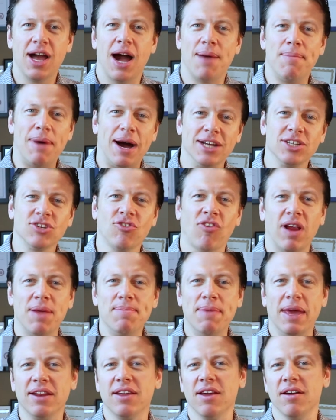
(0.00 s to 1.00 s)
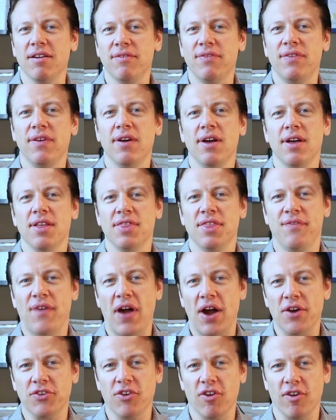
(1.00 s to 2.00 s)
I'm Andrei Mincov, the
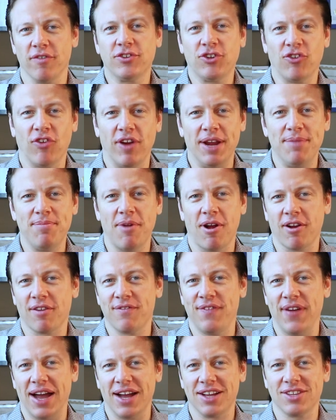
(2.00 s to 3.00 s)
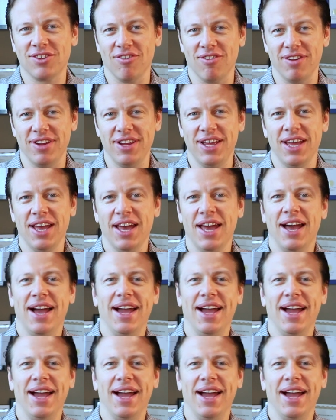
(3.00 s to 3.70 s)
founder of Trademark Factory,